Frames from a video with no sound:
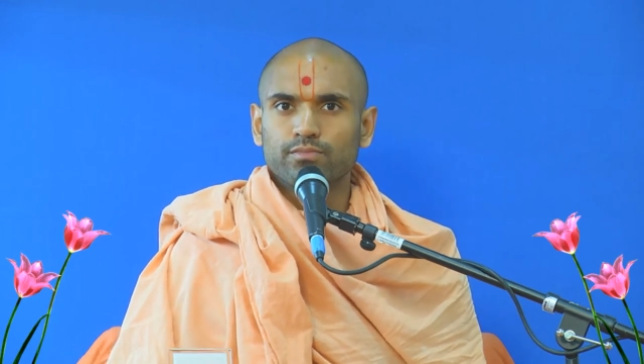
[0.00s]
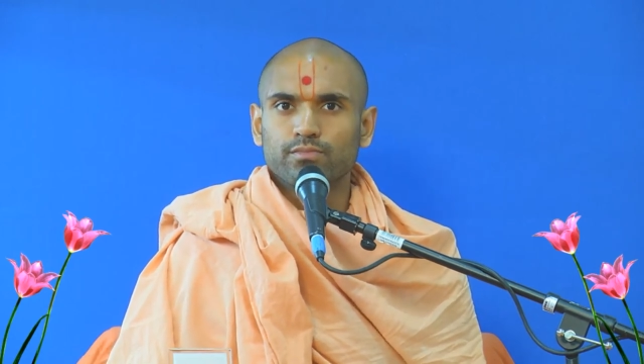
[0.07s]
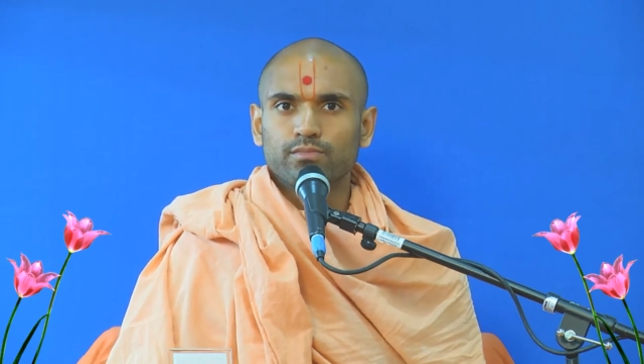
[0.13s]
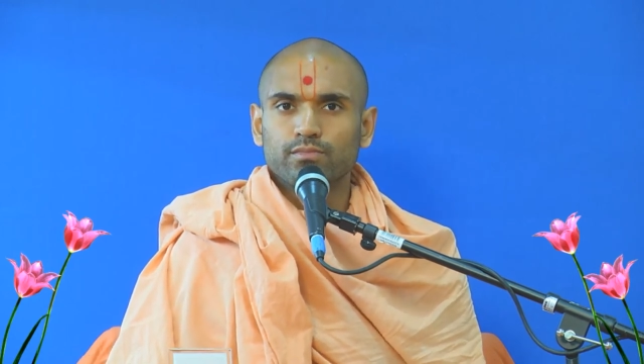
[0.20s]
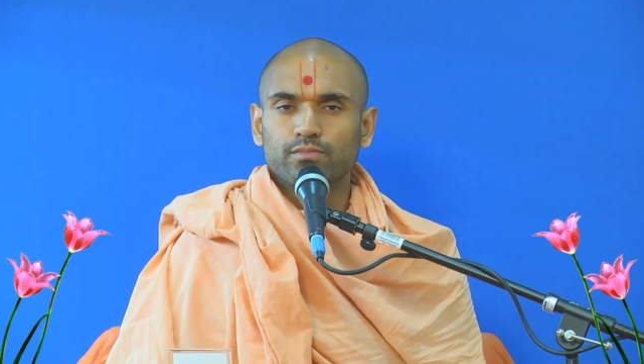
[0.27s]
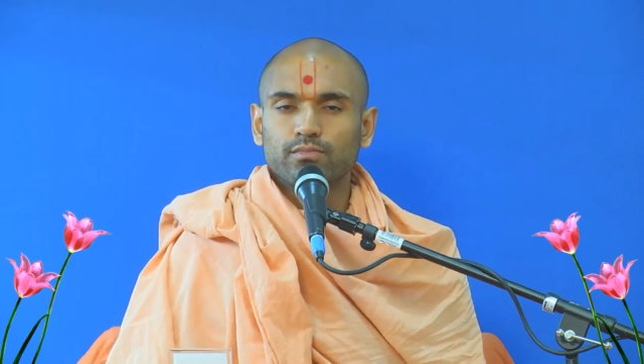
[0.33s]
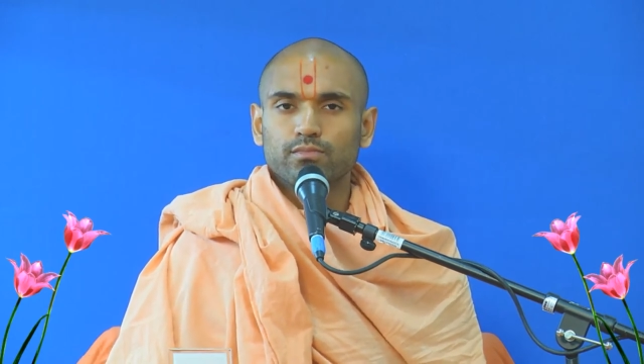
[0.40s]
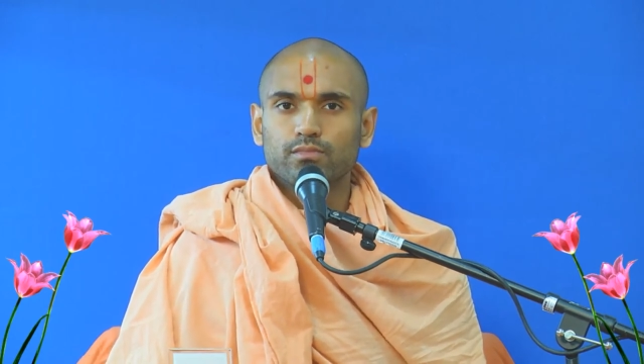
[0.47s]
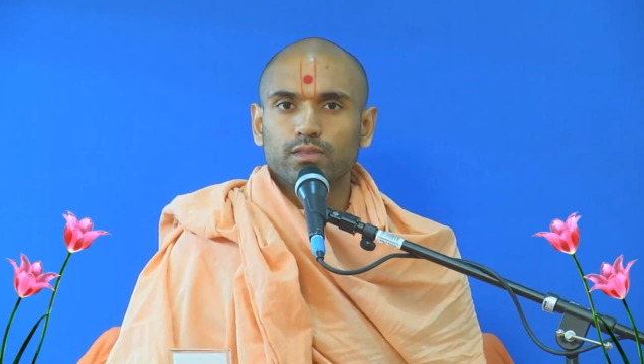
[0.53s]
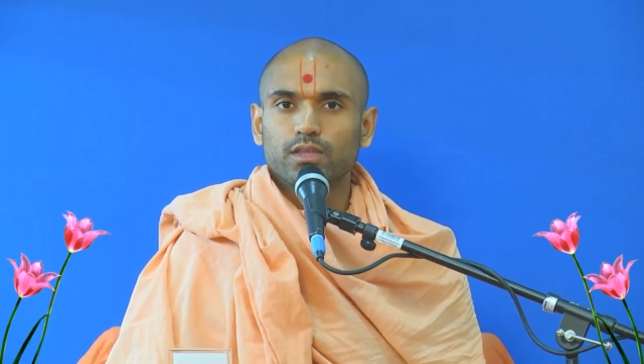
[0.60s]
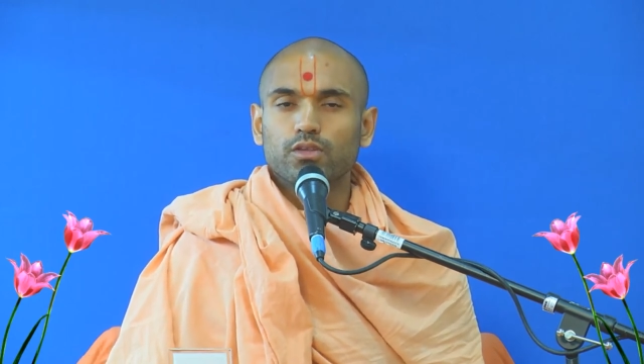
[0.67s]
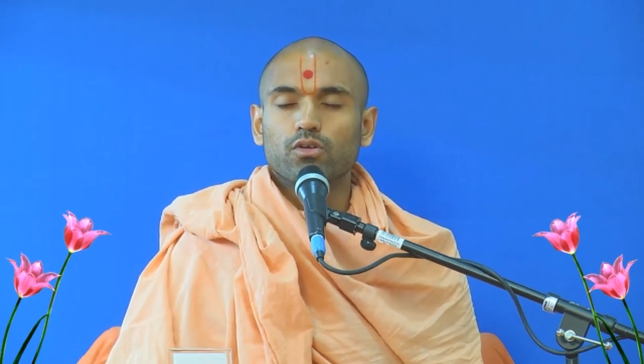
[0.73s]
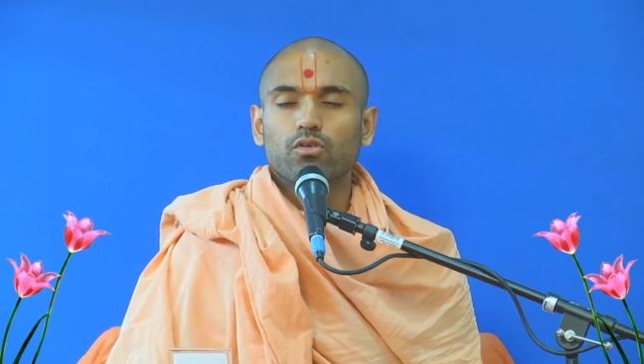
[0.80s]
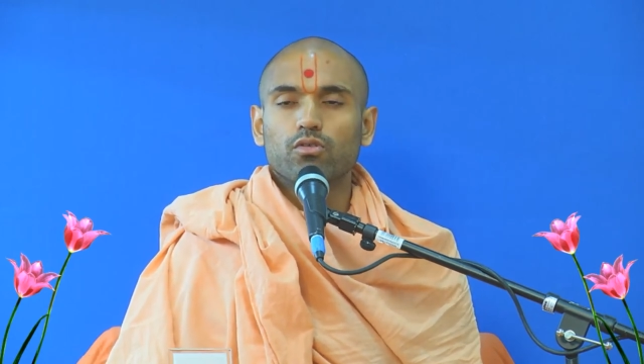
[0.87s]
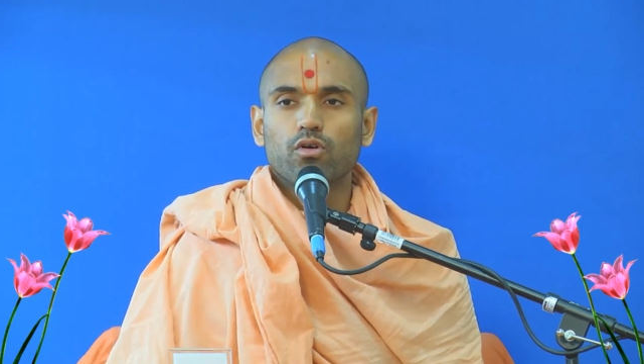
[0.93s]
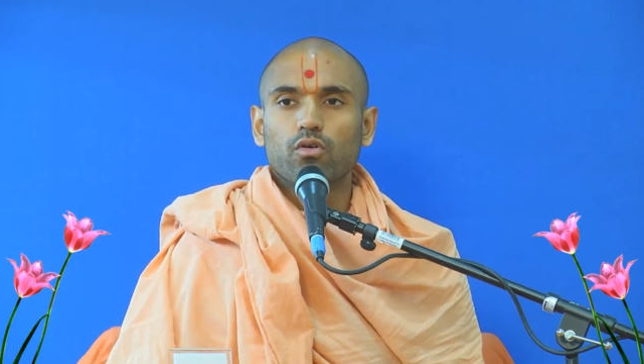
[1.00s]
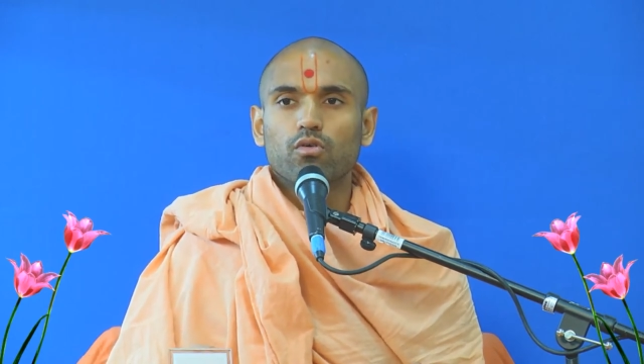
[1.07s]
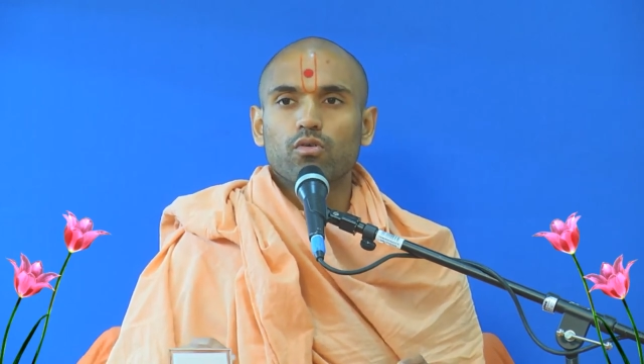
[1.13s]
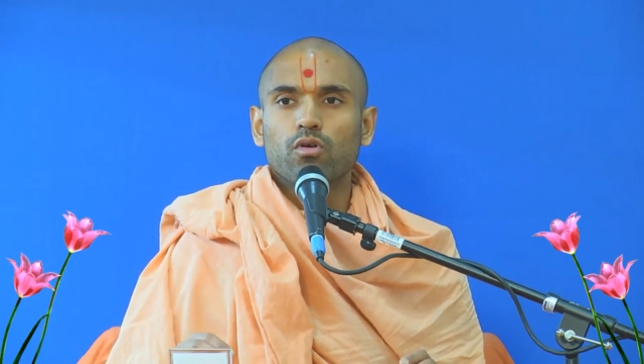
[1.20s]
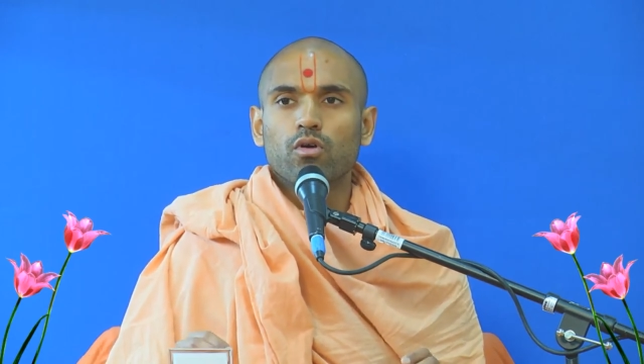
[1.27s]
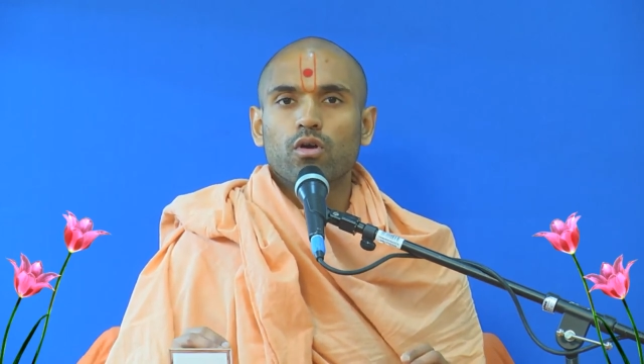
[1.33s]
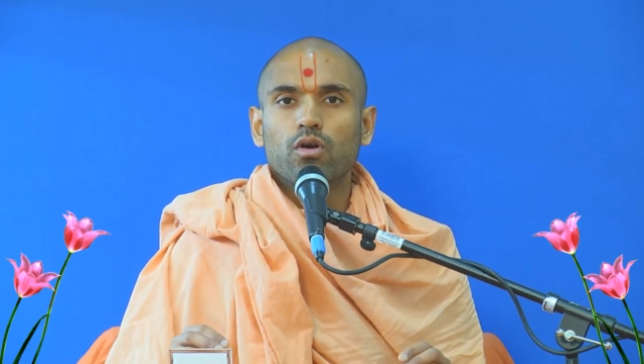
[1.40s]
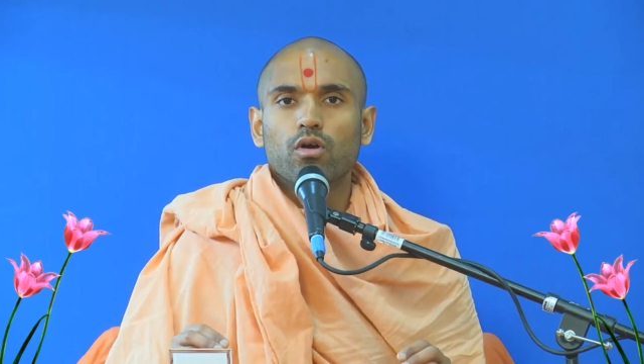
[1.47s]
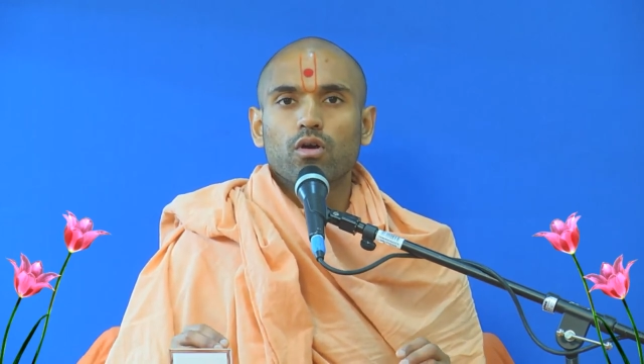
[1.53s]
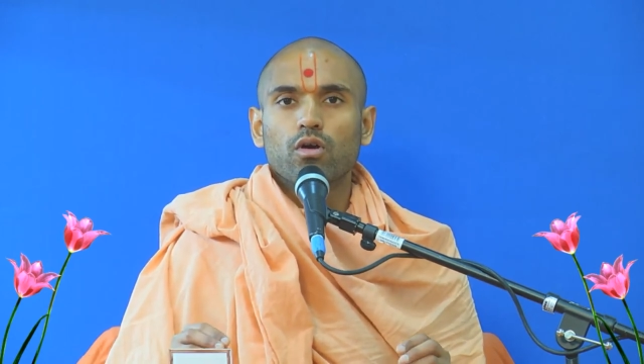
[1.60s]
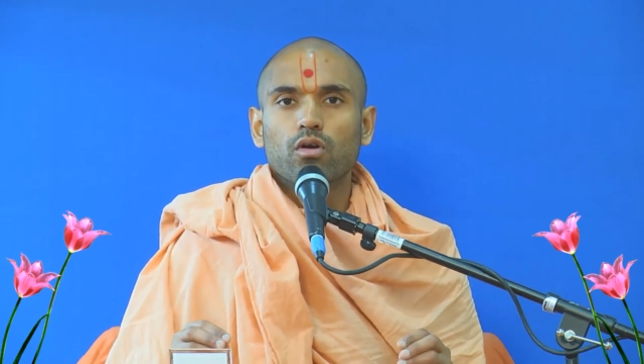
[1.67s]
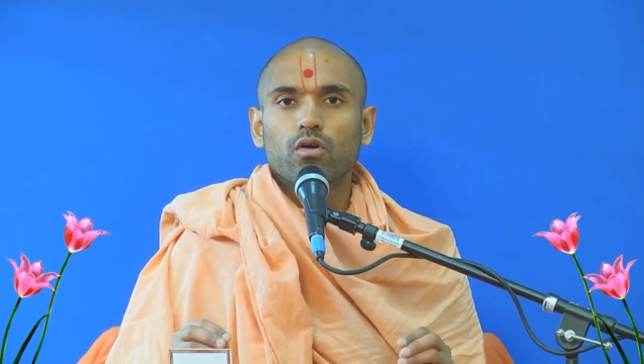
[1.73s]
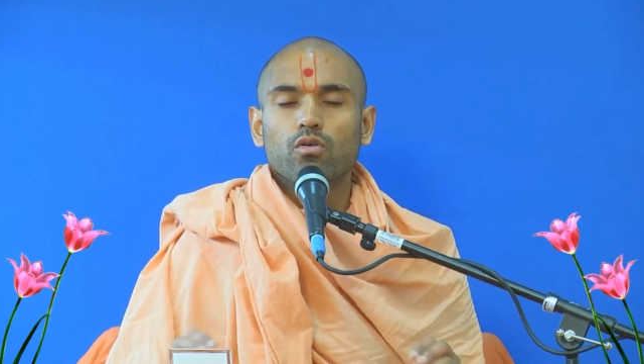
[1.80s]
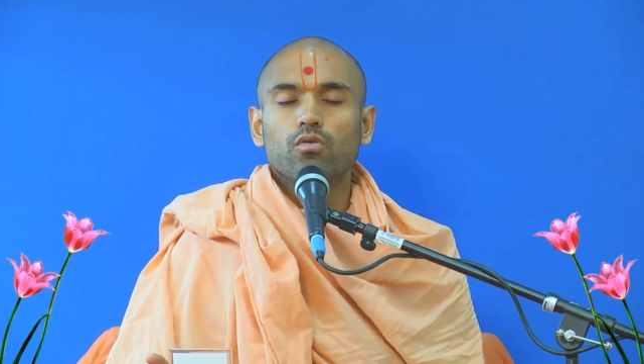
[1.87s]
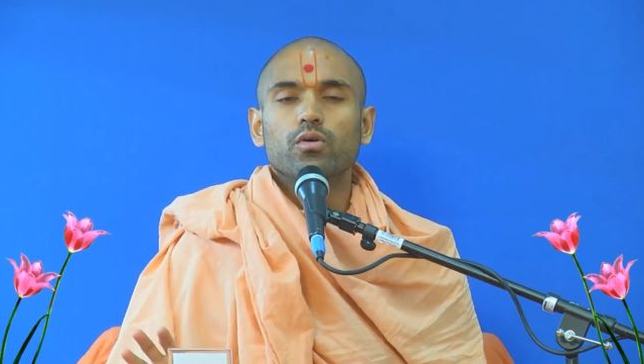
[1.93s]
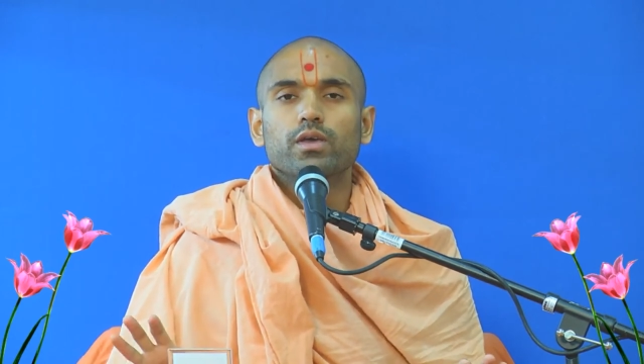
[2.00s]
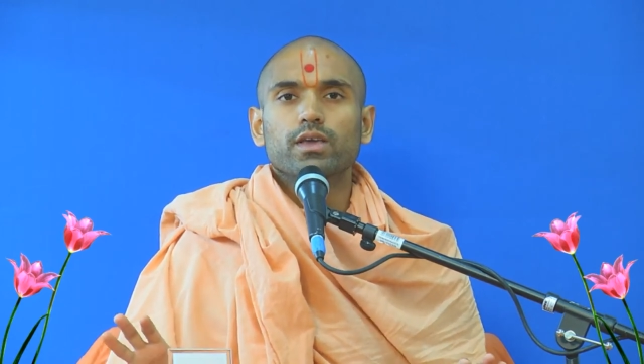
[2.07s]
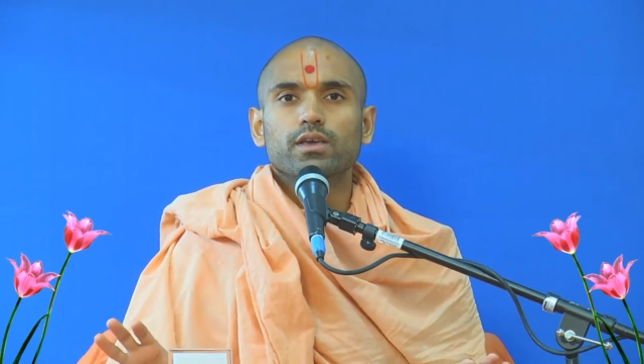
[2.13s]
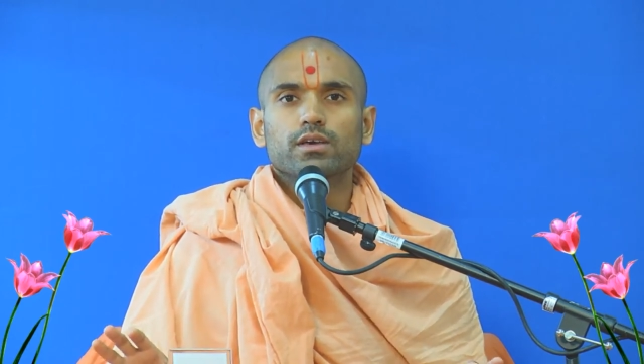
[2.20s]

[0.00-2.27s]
You don't know who he is,